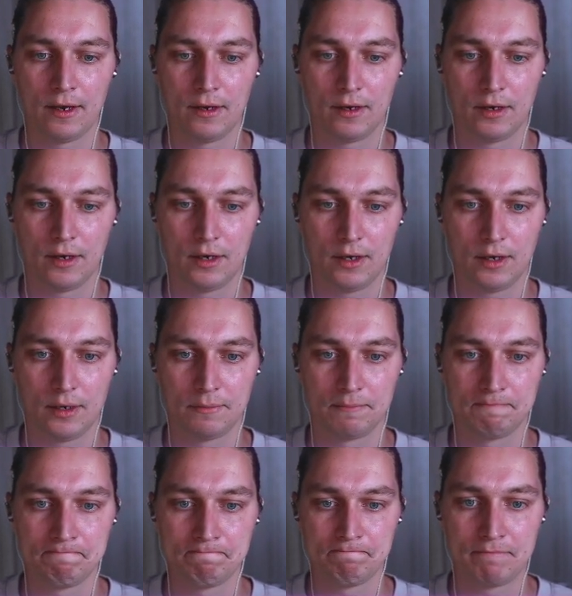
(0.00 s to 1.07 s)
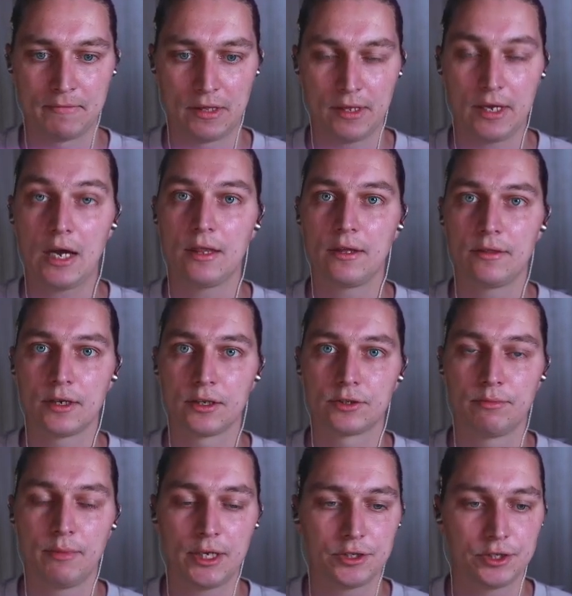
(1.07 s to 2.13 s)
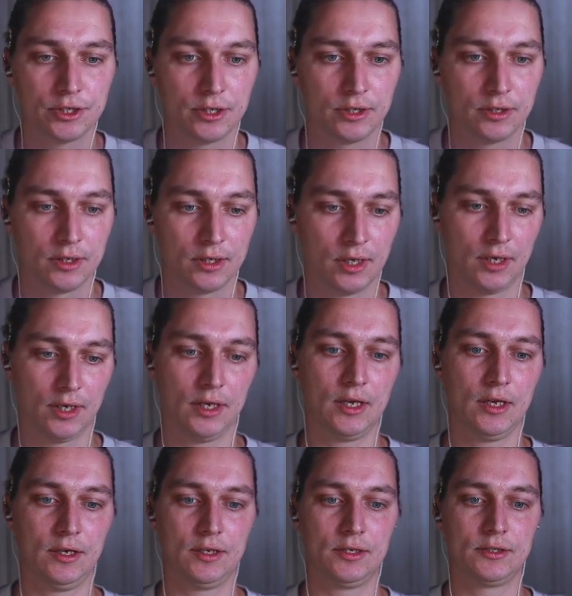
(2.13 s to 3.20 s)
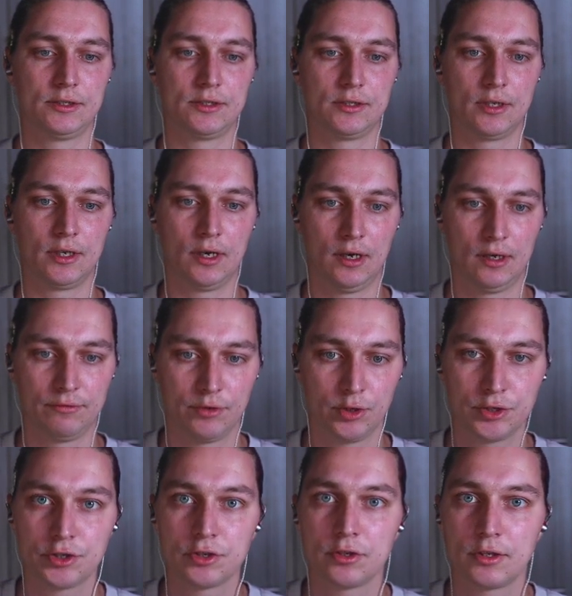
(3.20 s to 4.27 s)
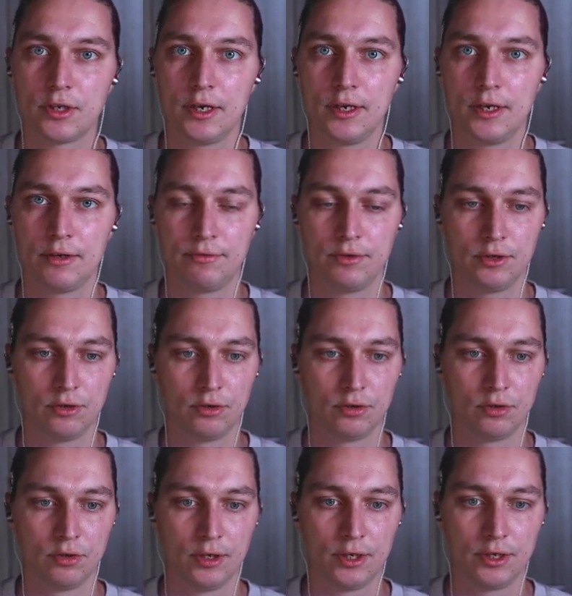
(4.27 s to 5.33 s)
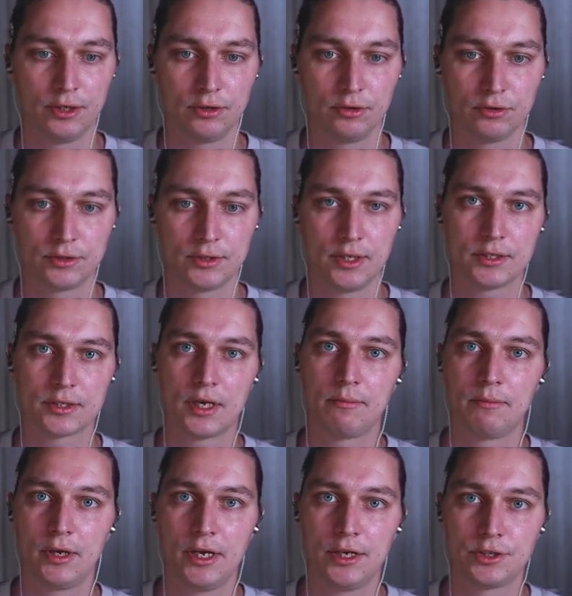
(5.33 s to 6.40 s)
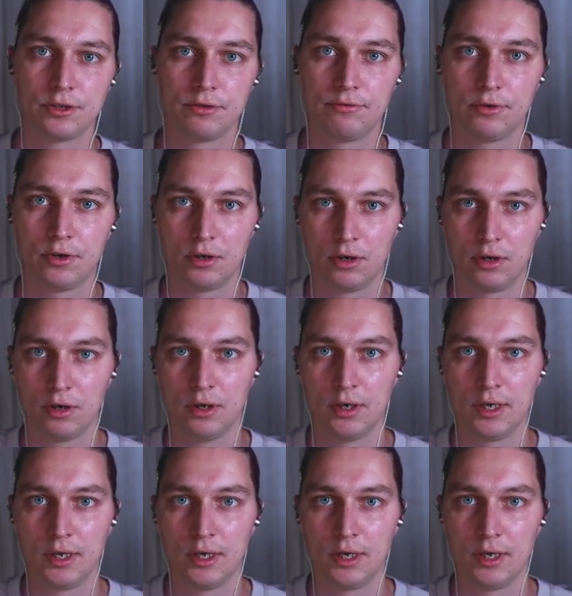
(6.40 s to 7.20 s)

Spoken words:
The other thing to mention is, unfortunately, if you use this combination for